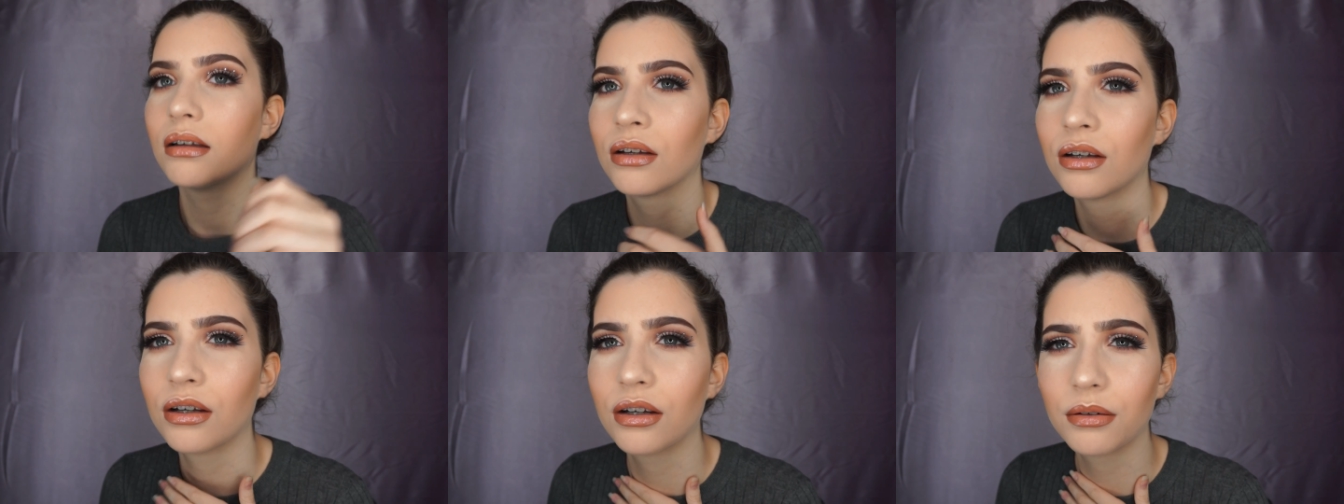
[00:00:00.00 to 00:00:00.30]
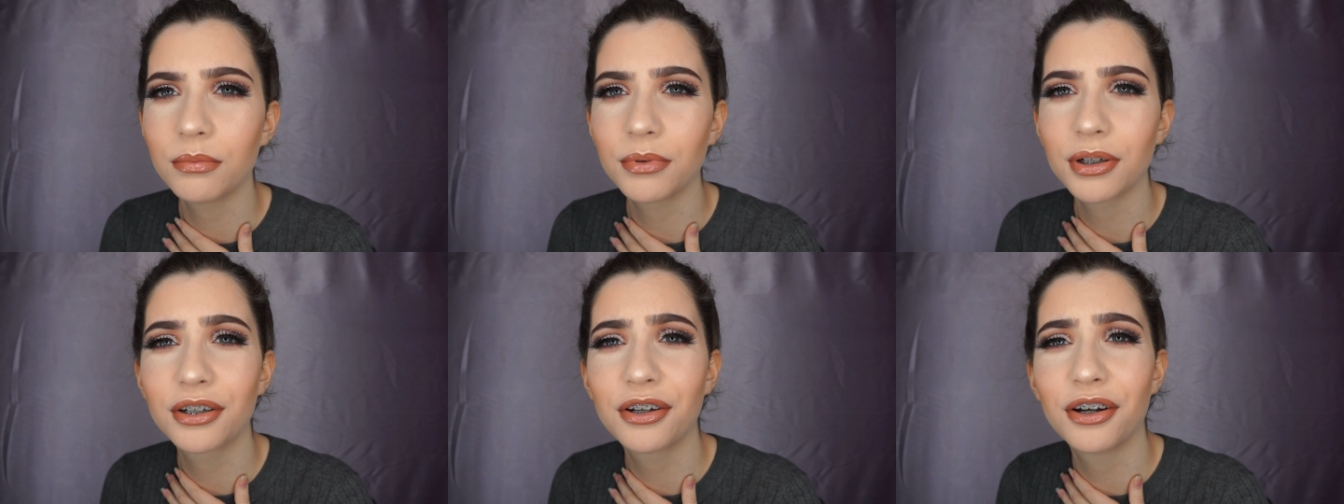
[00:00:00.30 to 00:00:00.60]
Oh
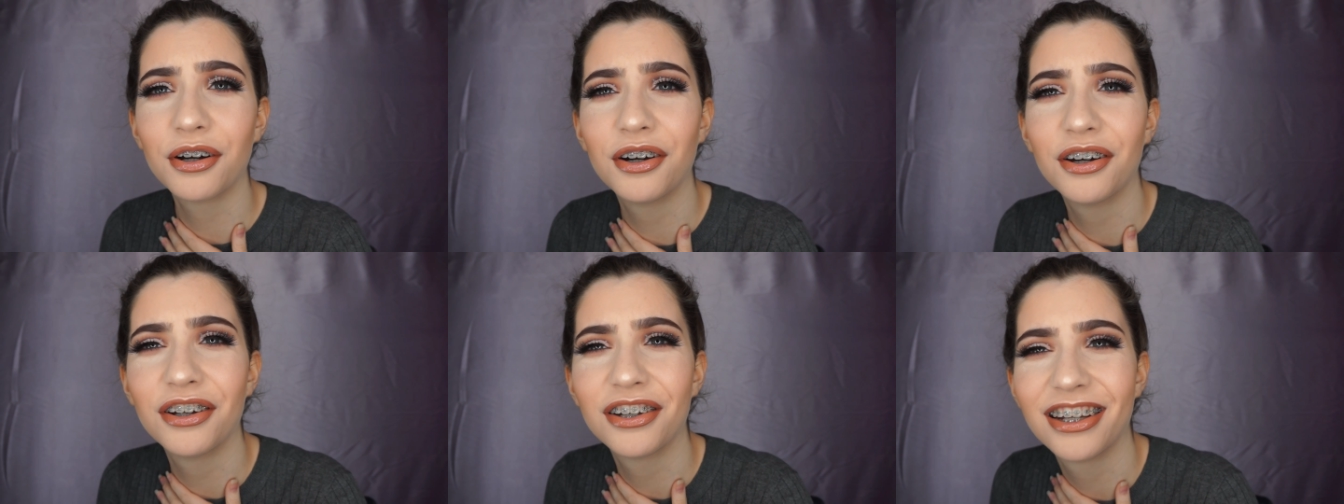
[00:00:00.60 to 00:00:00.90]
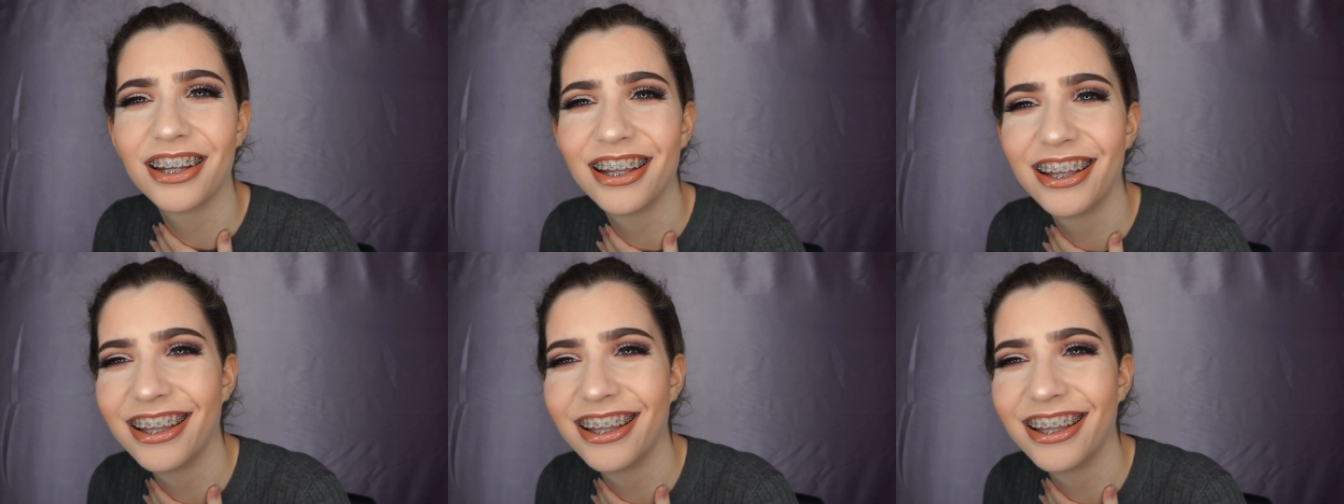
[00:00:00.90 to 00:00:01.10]
my god.